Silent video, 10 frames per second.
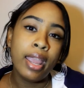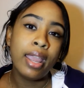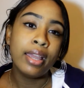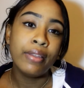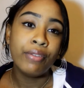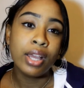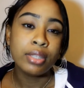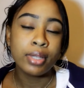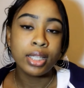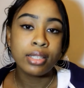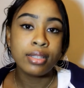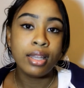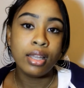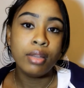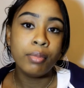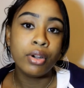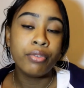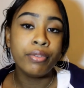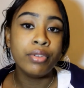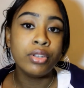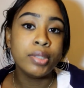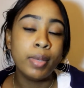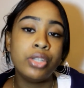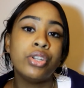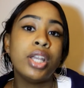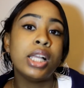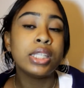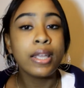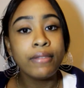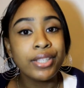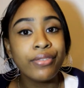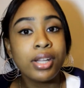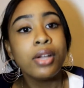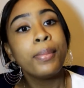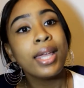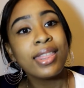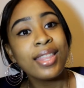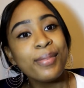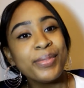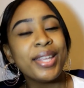And if you guys would like to see any more reviews, make sure you guys give this video a big thumbs